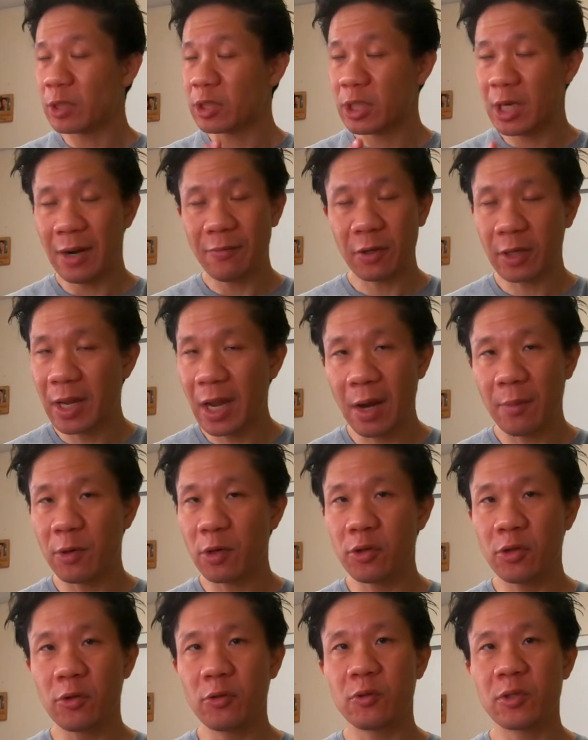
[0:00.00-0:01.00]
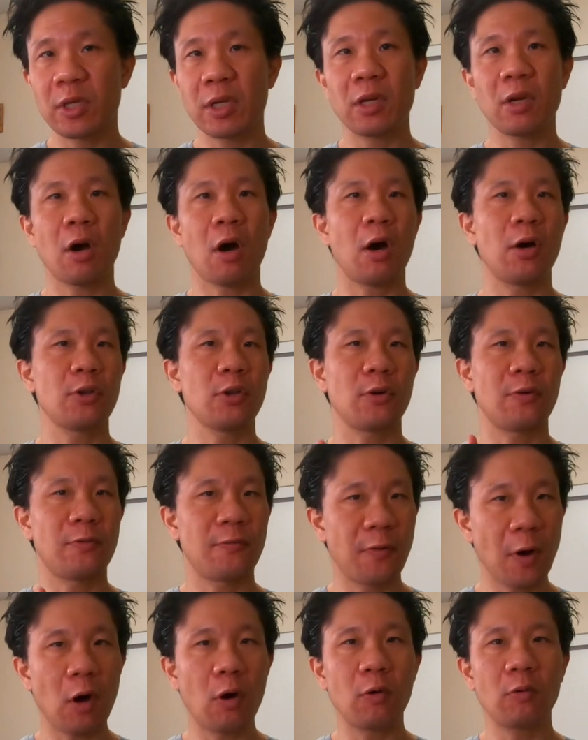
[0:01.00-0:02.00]
whichever camera you're using on your
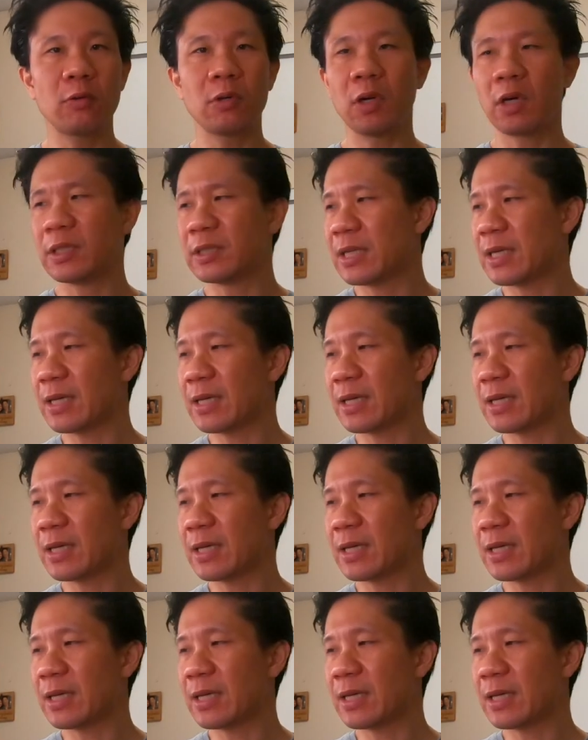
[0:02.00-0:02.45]
phone, a